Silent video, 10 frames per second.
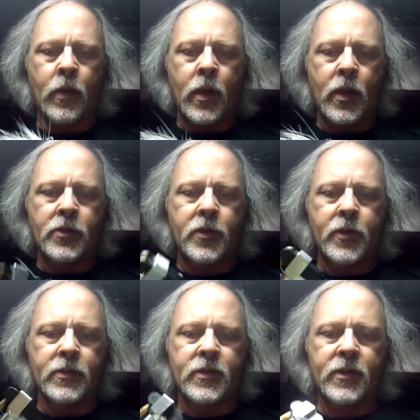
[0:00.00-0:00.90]
As you
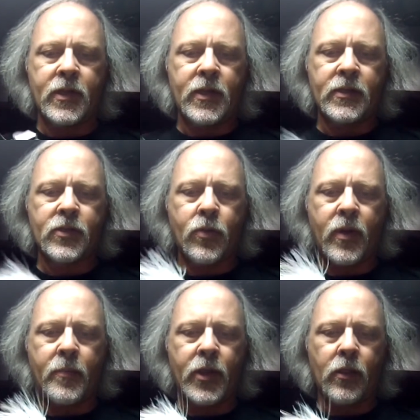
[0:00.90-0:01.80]
can see, it's quite a
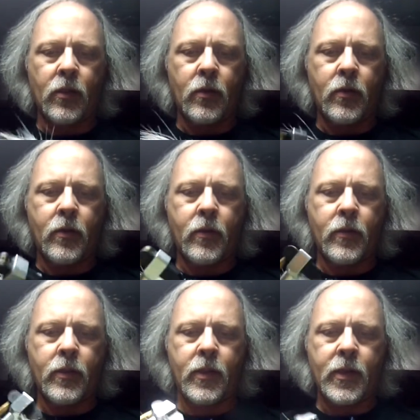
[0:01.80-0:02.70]
bit longer
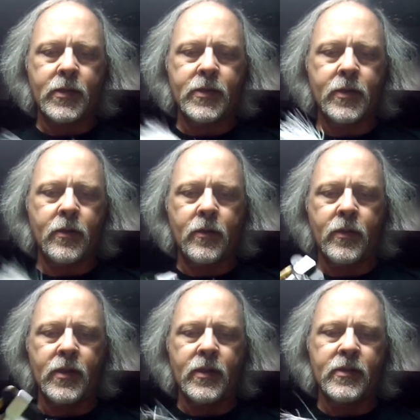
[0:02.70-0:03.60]
than
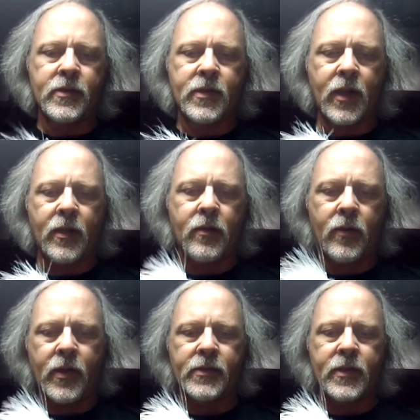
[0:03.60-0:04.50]
the standard
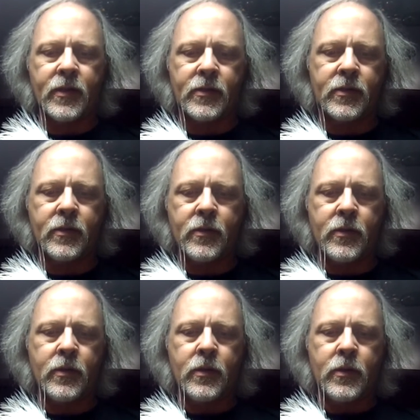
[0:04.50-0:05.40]
Estaz
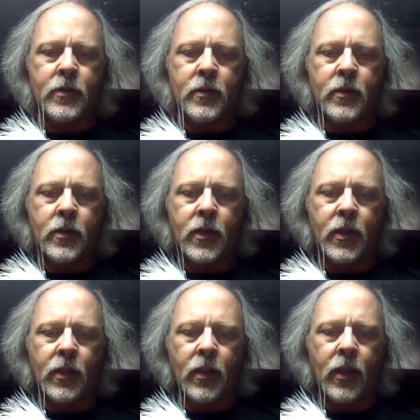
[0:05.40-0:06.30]

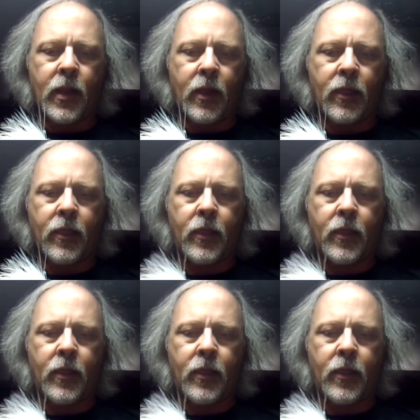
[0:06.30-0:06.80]
in length.